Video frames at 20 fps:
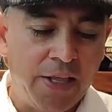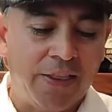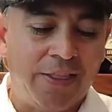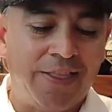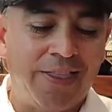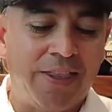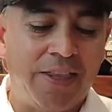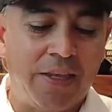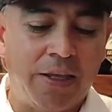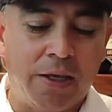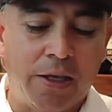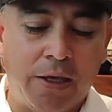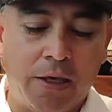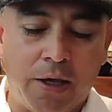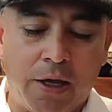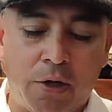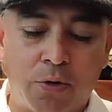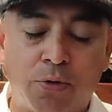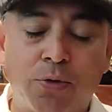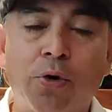
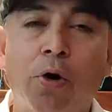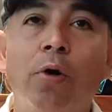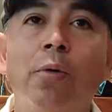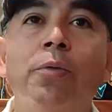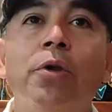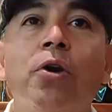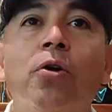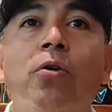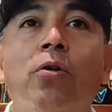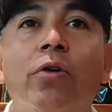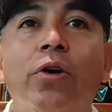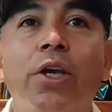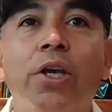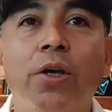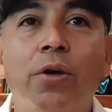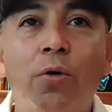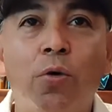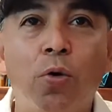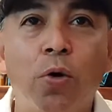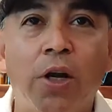the Romeo
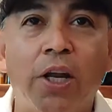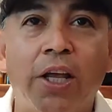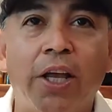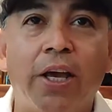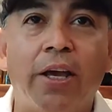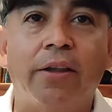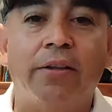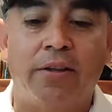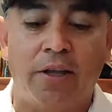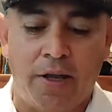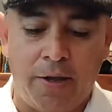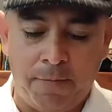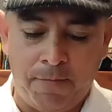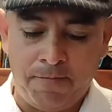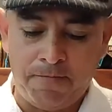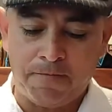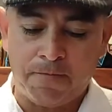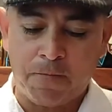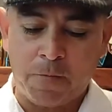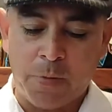y
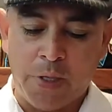Julieta